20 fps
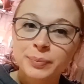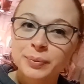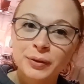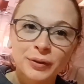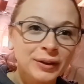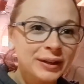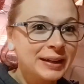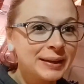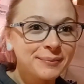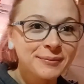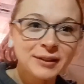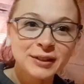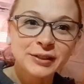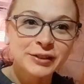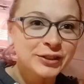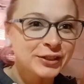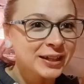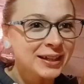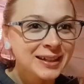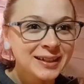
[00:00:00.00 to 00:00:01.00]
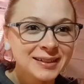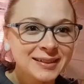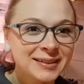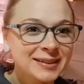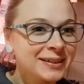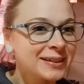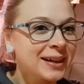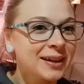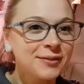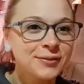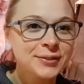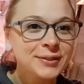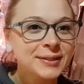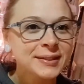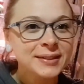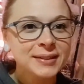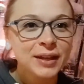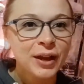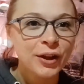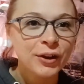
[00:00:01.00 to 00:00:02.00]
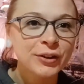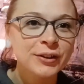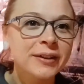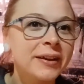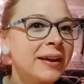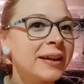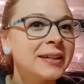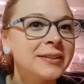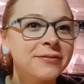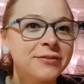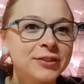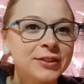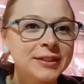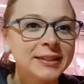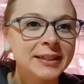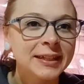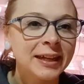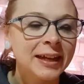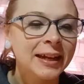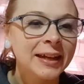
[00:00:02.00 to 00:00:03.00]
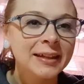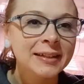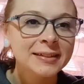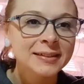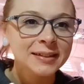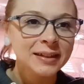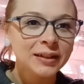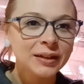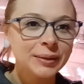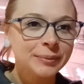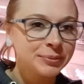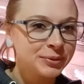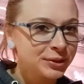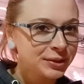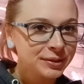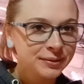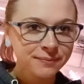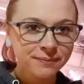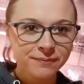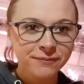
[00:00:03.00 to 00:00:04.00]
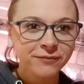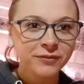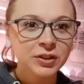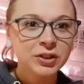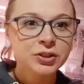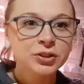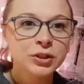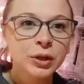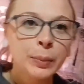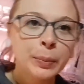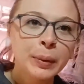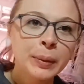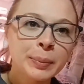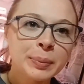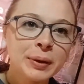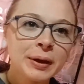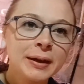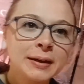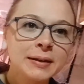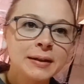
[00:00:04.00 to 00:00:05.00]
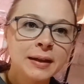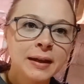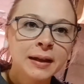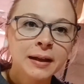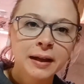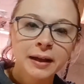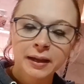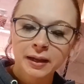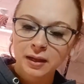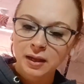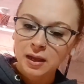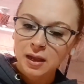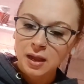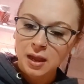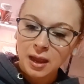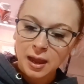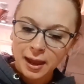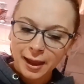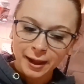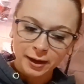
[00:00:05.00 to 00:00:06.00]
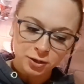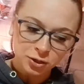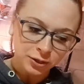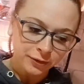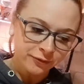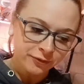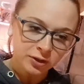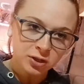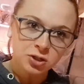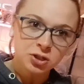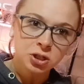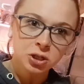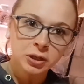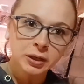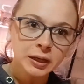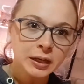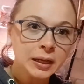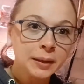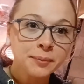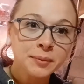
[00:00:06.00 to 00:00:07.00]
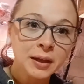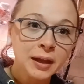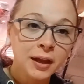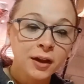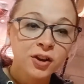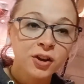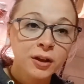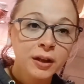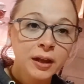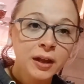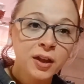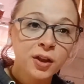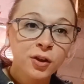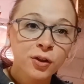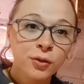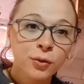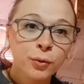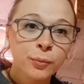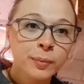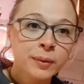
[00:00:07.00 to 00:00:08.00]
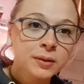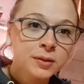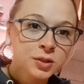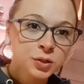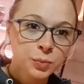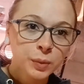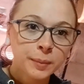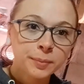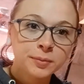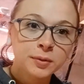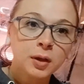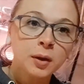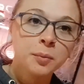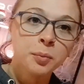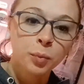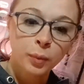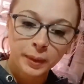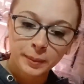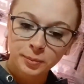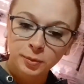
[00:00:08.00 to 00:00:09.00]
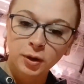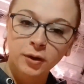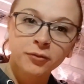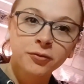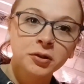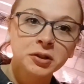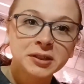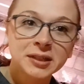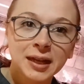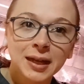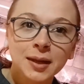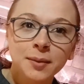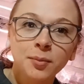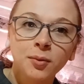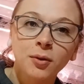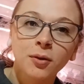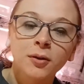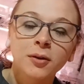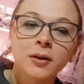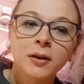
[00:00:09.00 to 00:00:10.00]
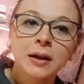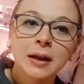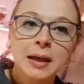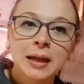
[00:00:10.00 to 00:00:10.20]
pretty much it. That was our night for tonight. Just finished up our planting. I actually finished cleaning up the area here a little bit, swept up, wiped off our table,